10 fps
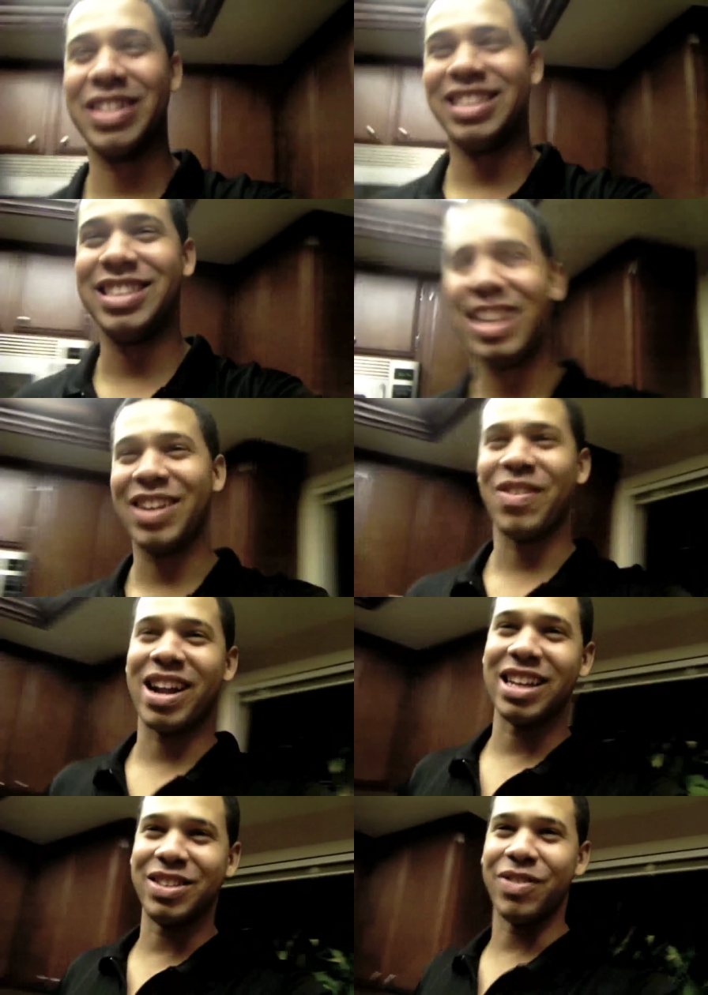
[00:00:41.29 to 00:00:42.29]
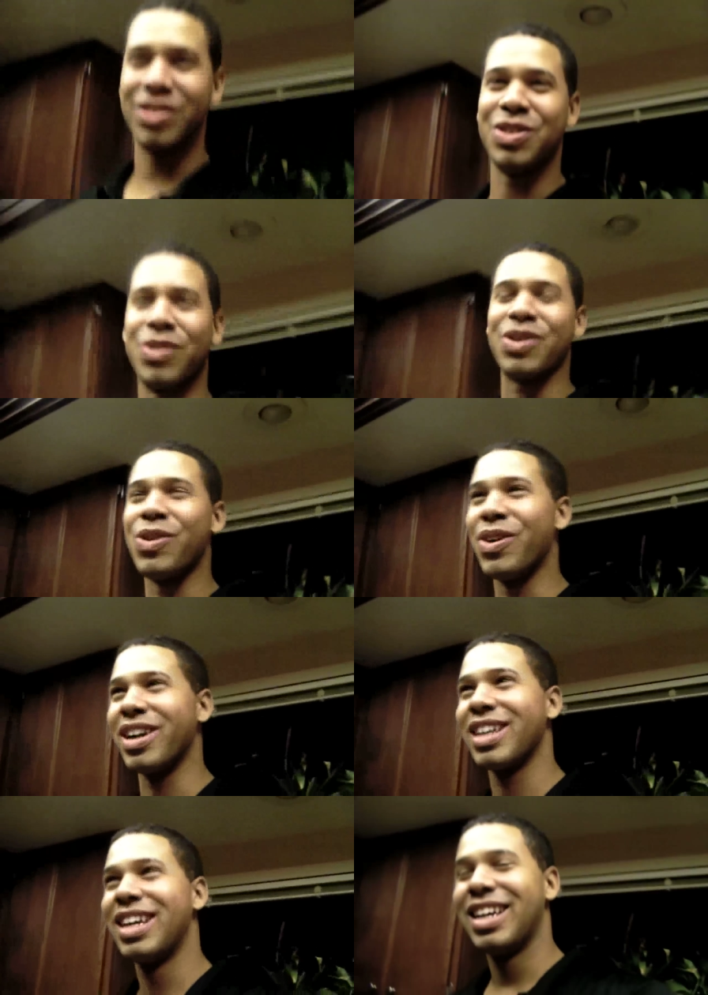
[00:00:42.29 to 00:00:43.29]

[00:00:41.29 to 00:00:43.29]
She's getting ready to, to record